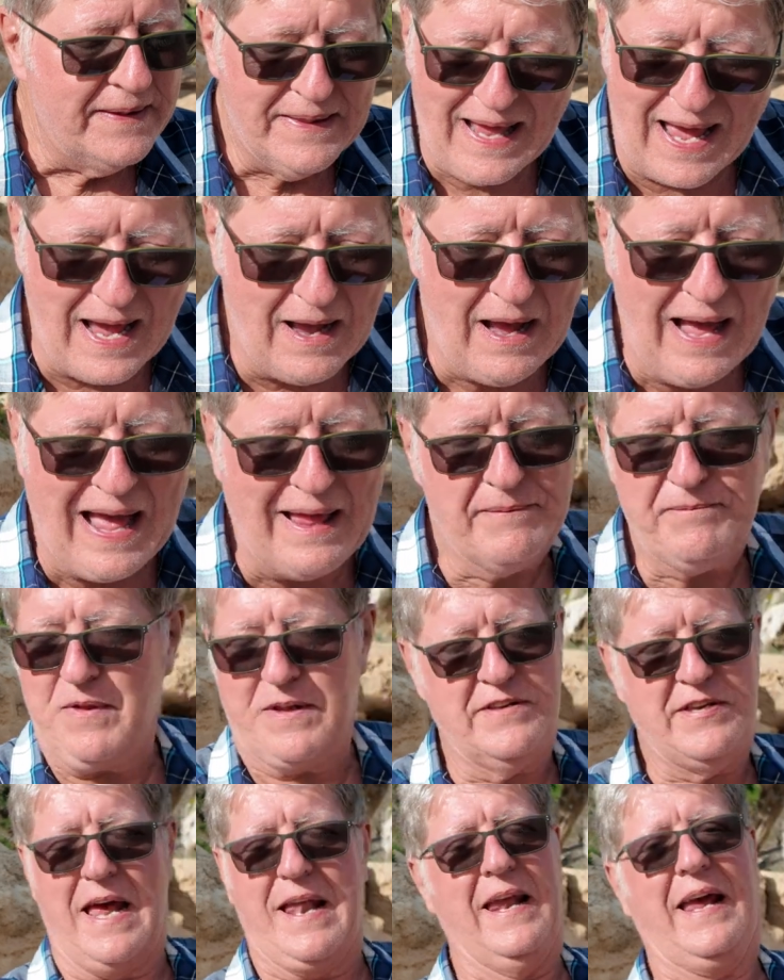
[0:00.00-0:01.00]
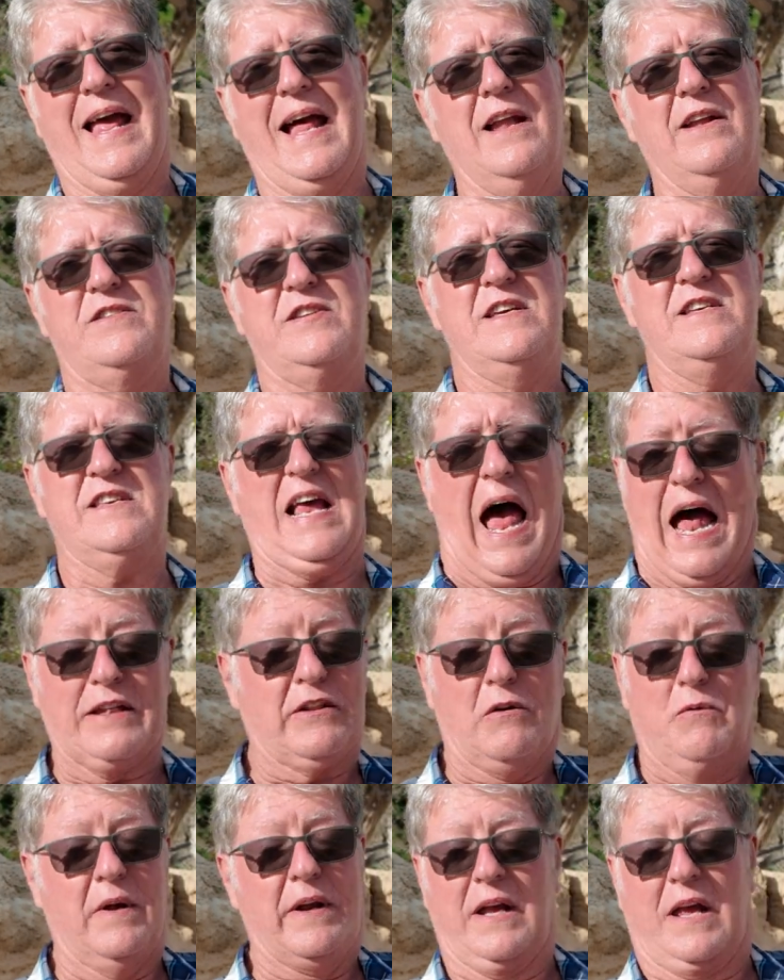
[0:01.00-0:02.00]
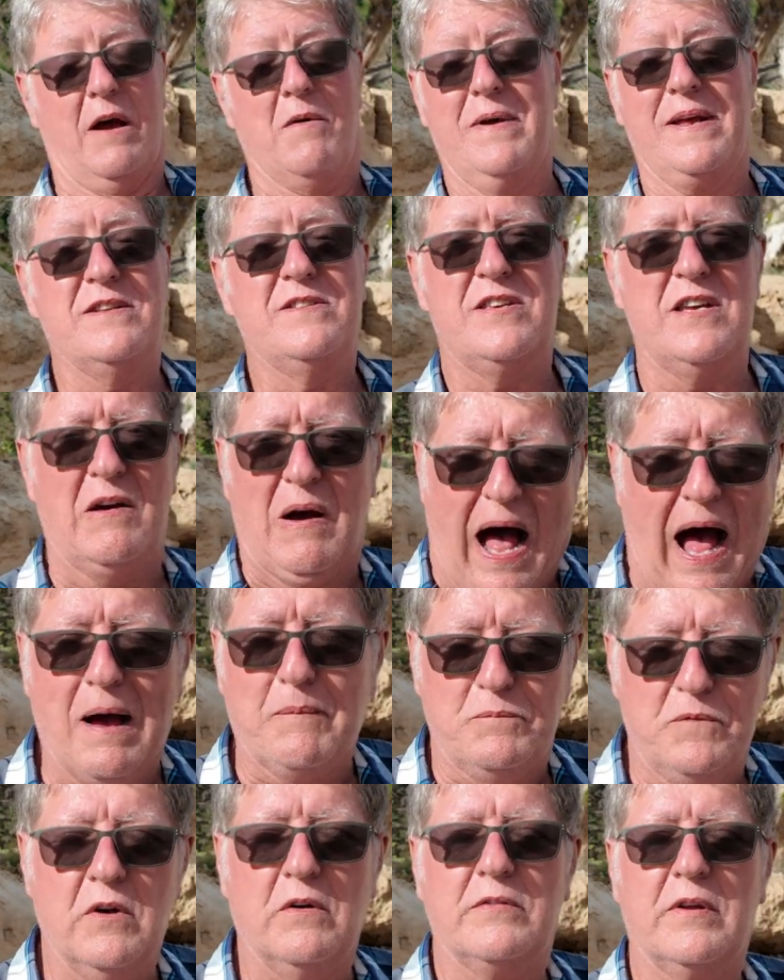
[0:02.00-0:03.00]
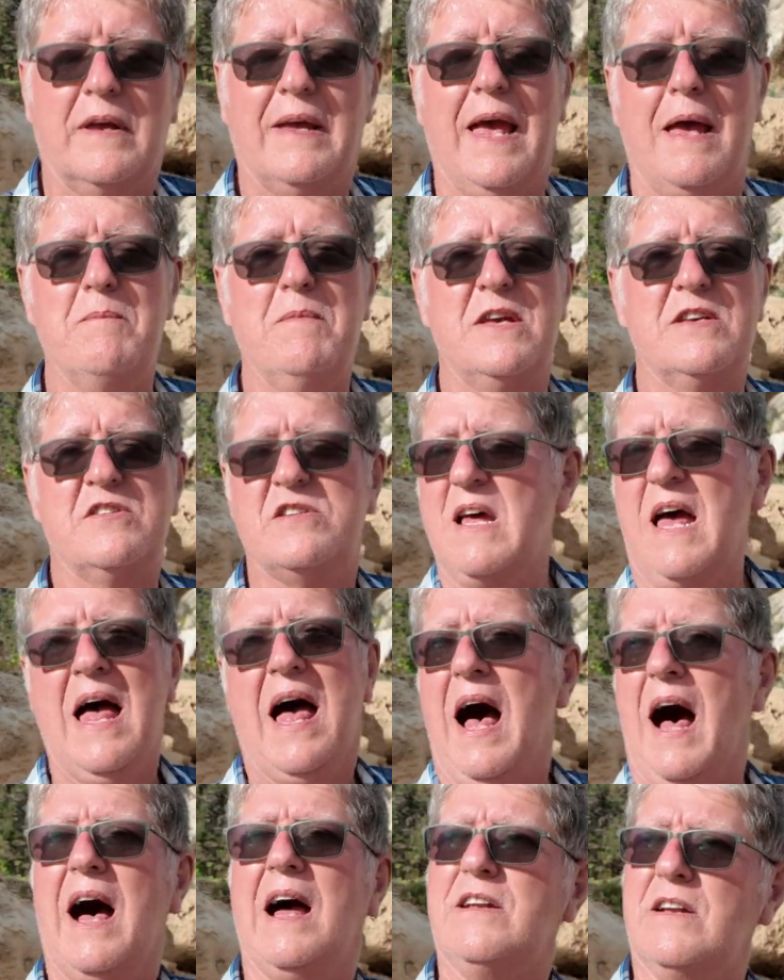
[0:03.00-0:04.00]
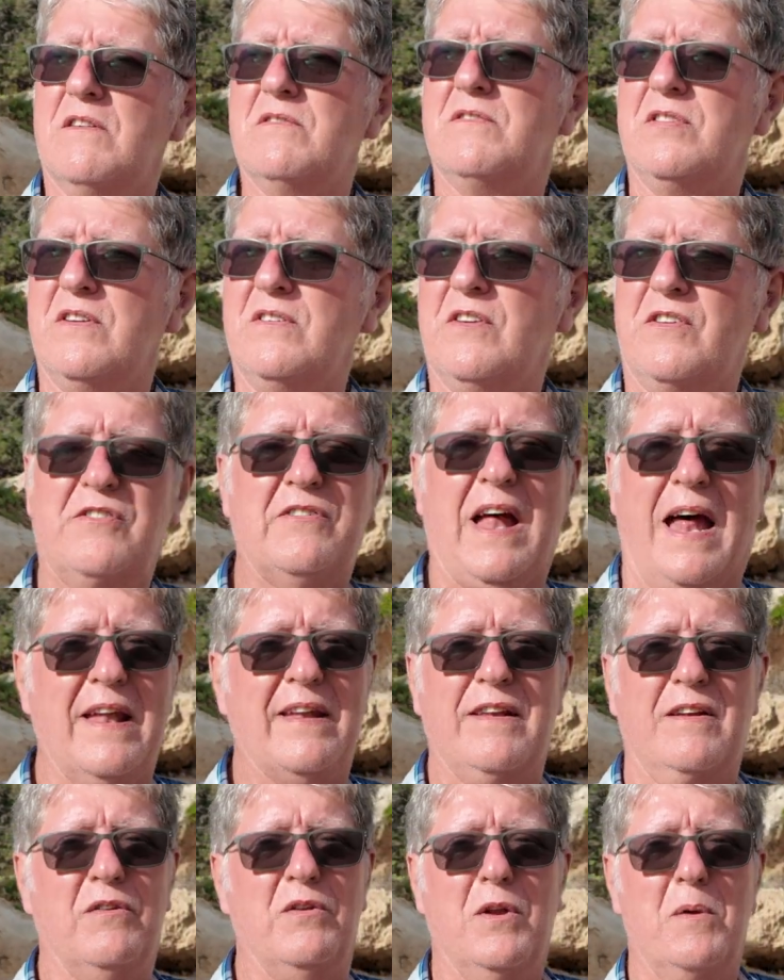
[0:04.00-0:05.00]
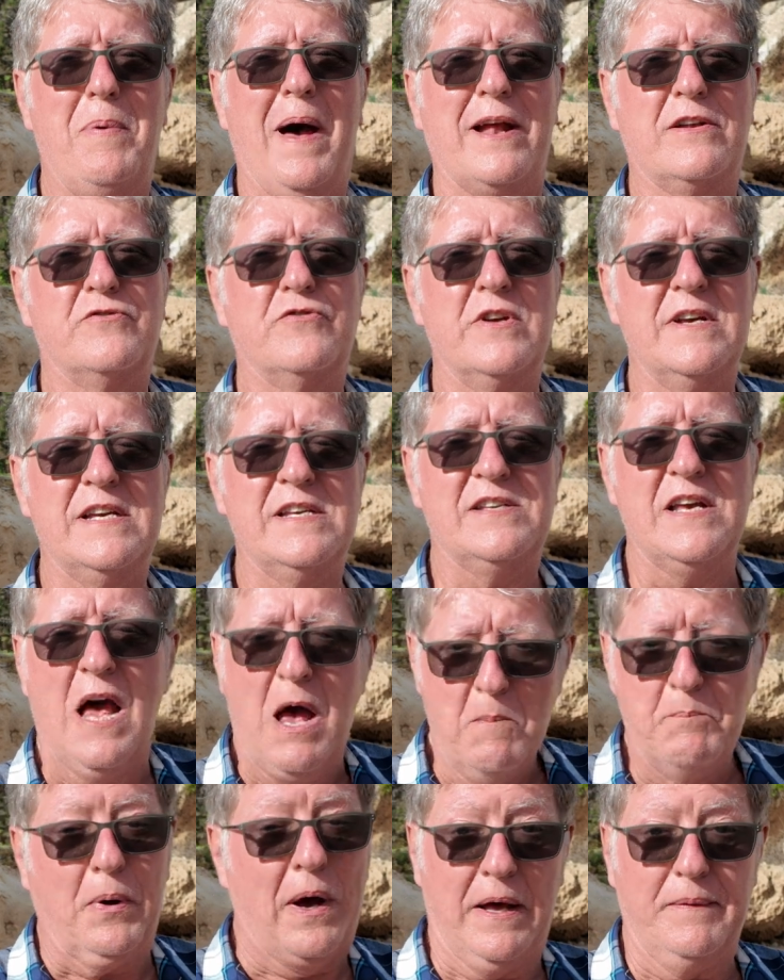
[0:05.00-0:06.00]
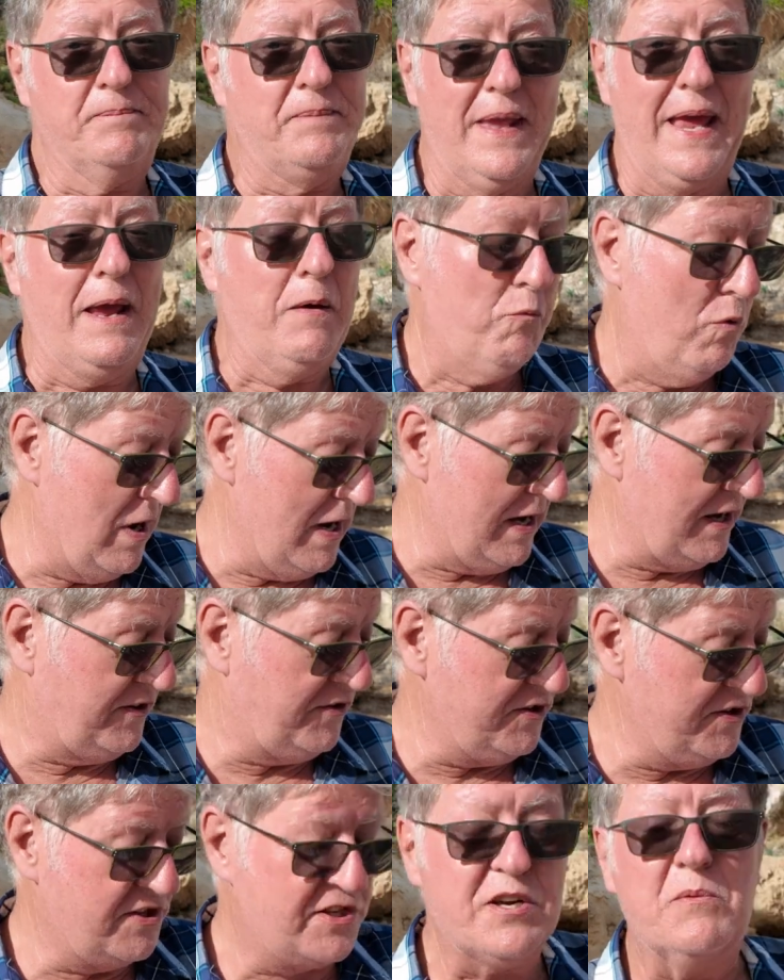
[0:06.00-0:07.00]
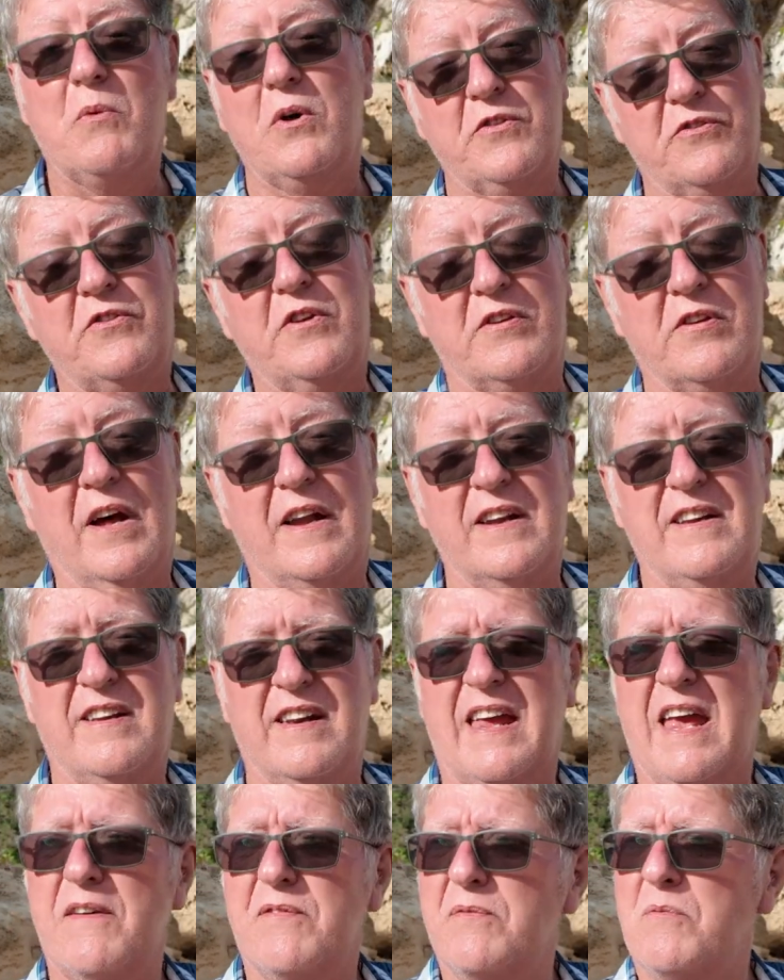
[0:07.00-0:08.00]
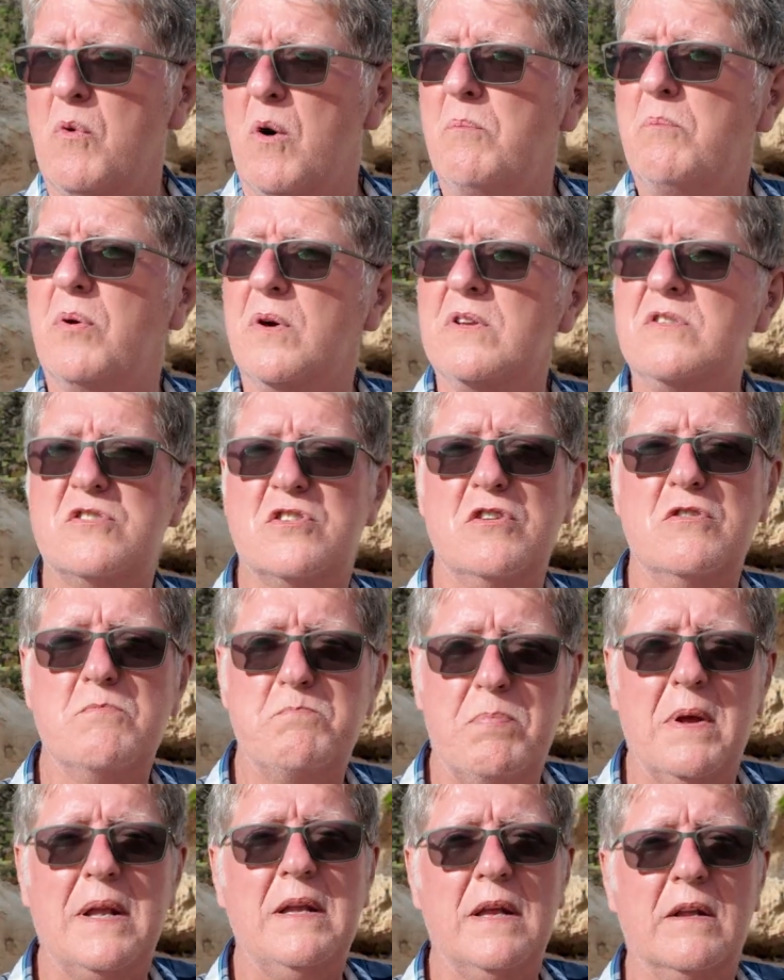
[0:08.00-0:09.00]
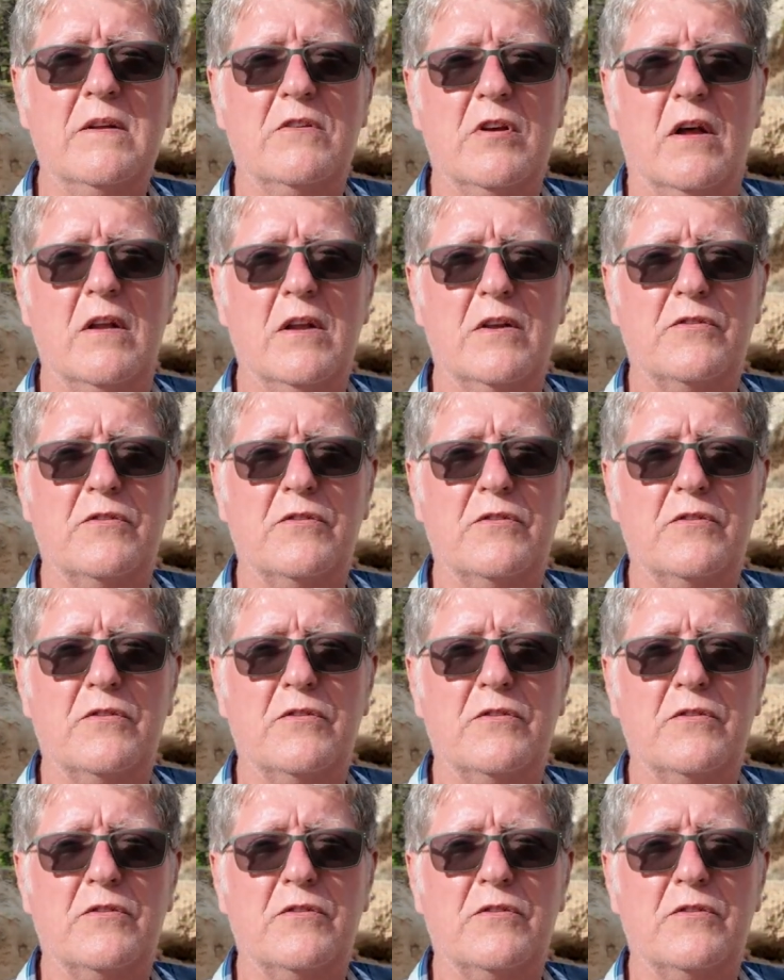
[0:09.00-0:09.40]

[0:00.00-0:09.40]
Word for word: Now, the technicalities I don't want to go into. I'm not a chemist. I don't understand all the batteries, but it works, and someone's decided to give them $1.2 billion